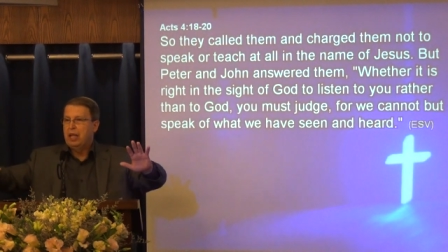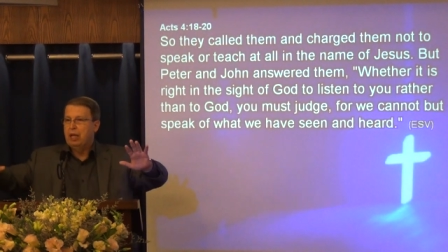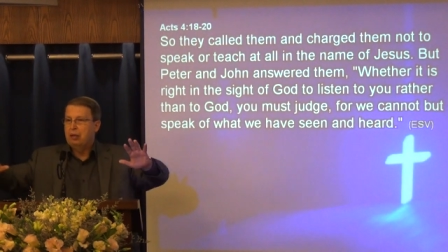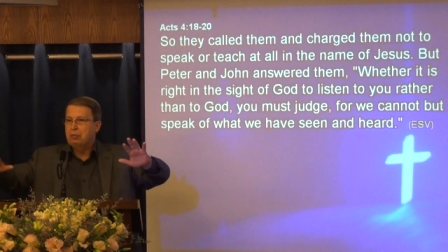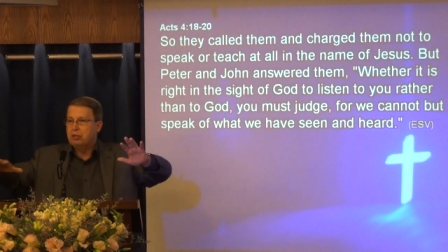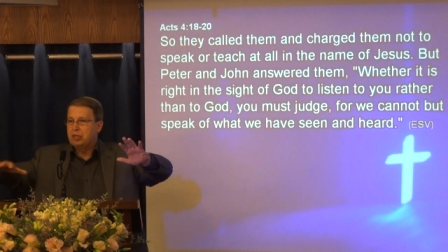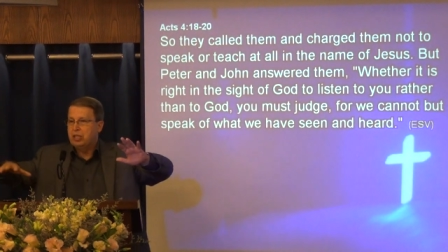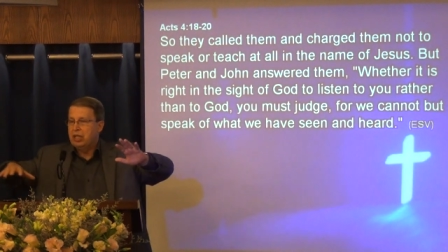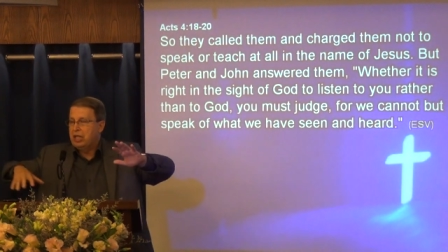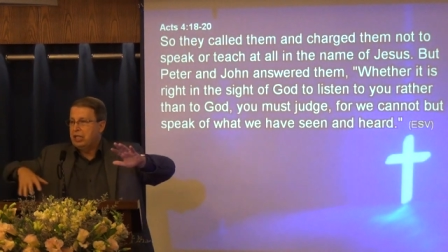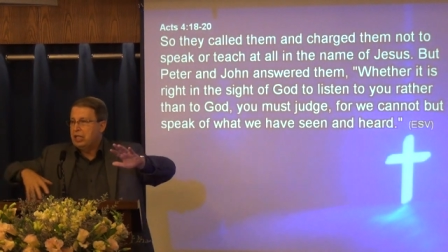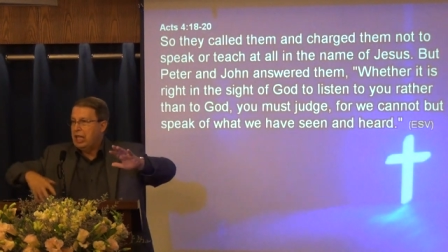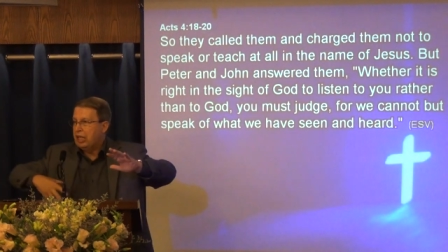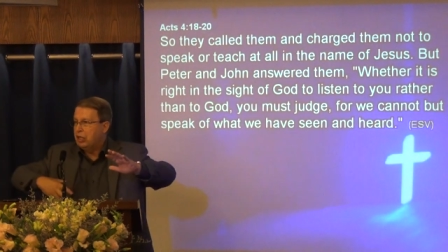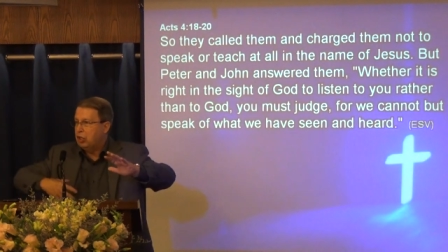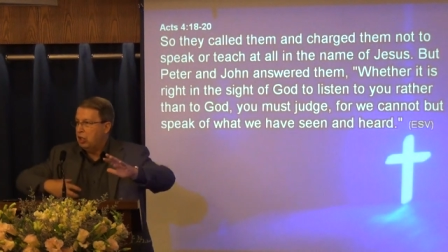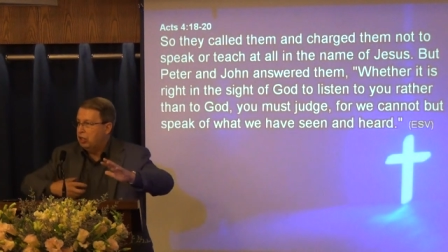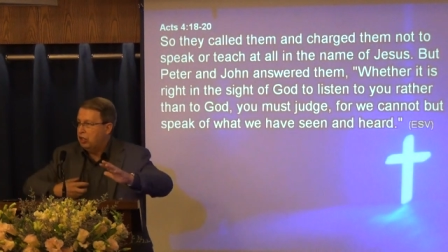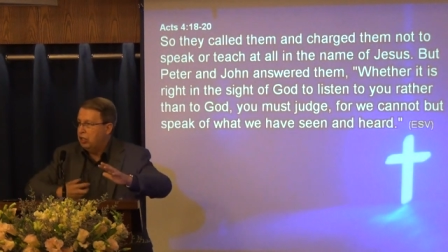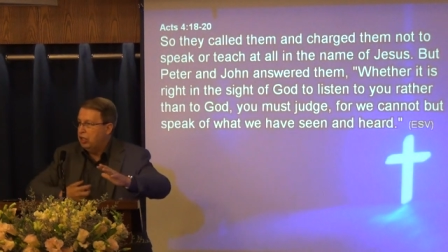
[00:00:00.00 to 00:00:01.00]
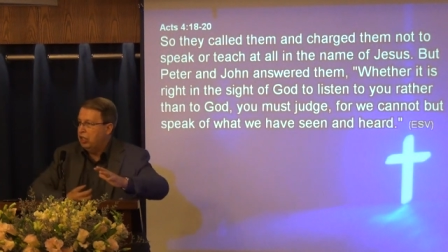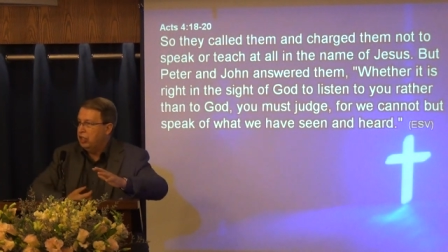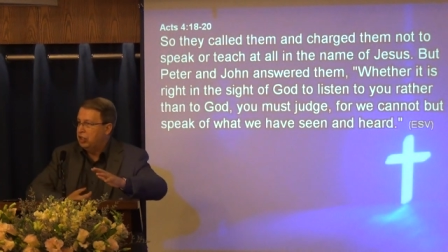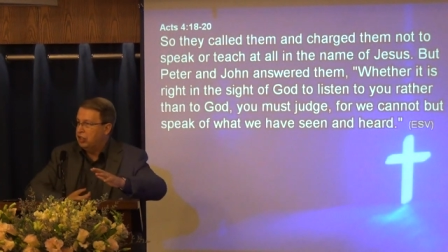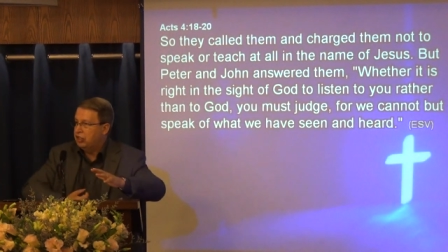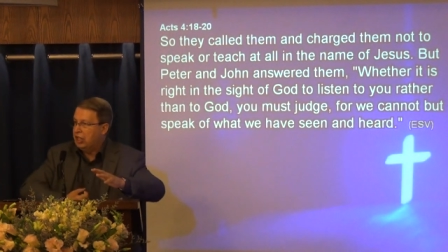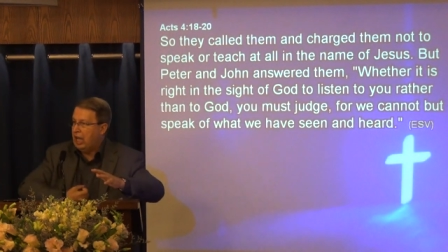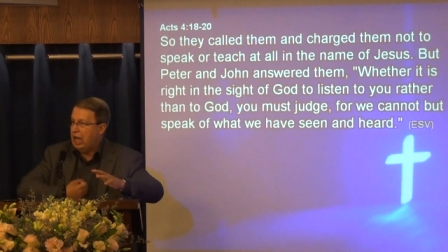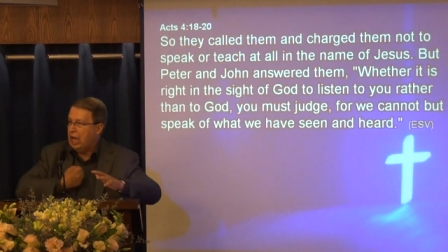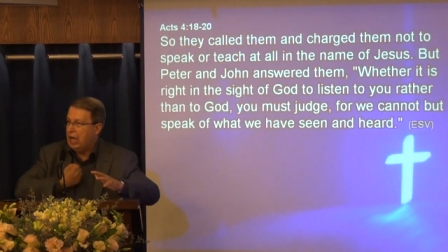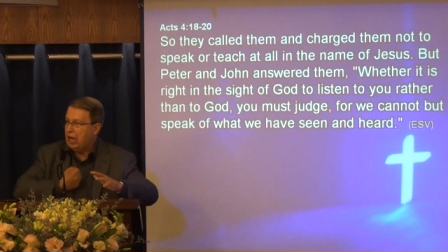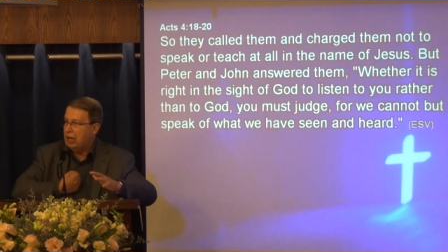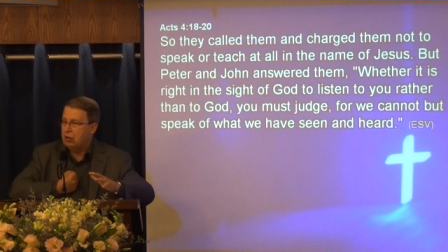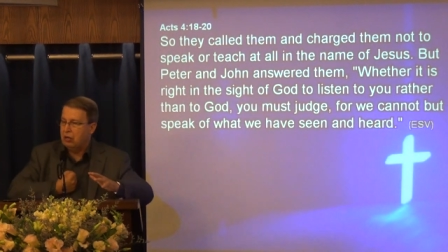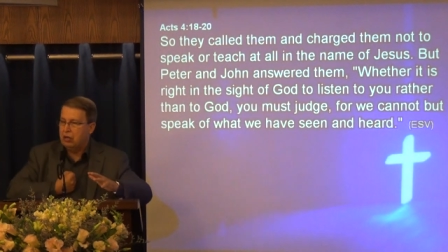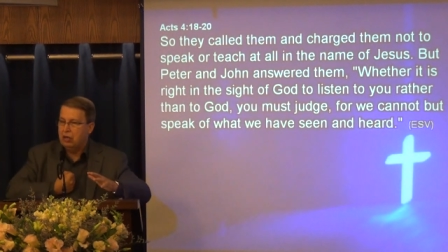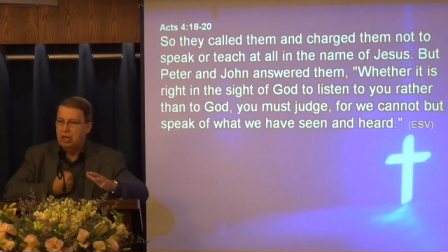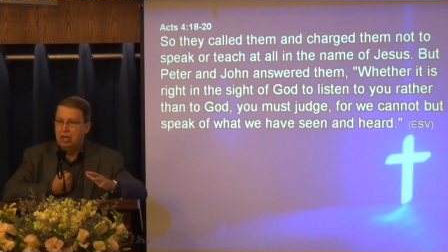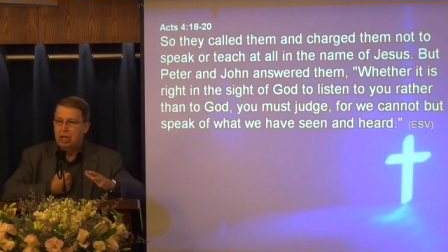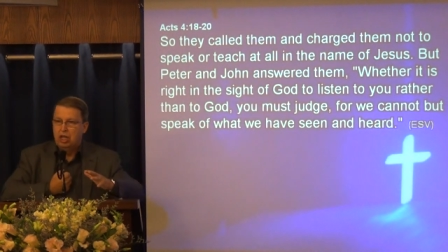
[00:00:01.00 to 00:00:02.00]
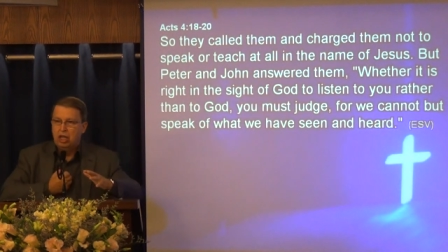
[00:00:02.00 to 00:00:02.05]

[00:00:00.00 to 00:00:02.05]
I'm saying that the desire,